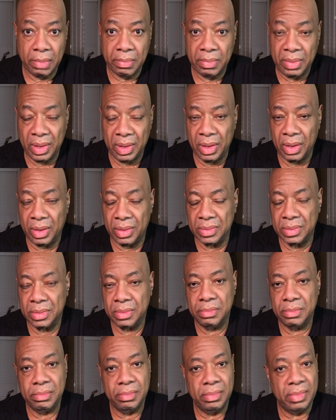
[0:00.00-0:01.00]
Because
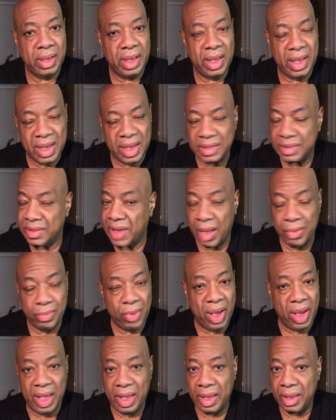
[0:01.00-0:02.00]
it's that
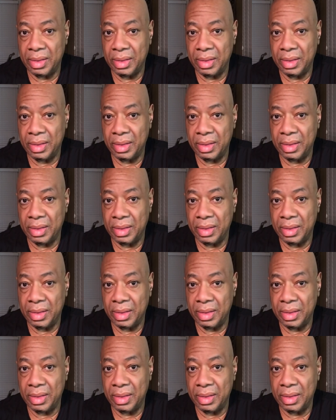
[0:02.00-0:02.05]
way.